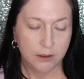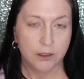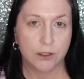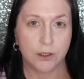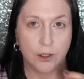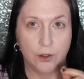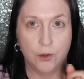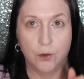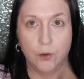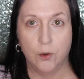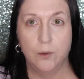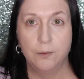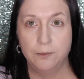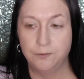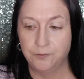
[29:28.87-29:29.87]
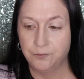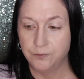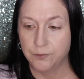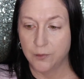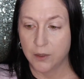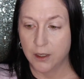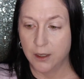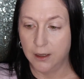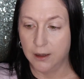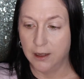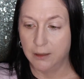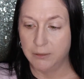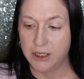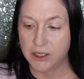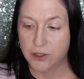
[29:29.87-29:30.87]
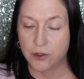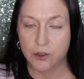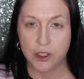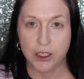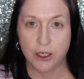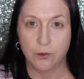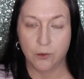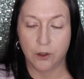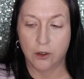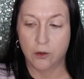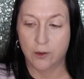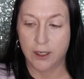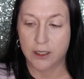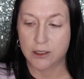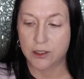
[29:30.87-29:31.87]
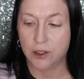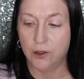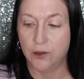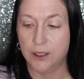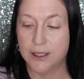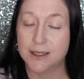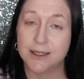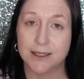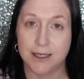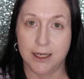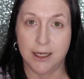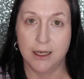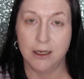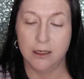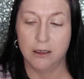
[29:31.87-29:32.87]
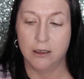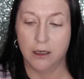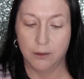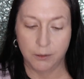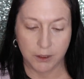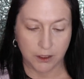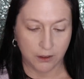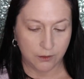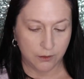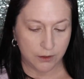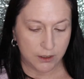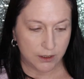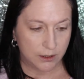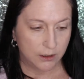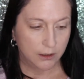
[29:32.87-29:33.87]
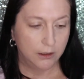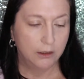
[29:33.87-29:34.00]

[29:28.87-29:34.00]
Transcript: So let me scooch it in real quick so you can see up close.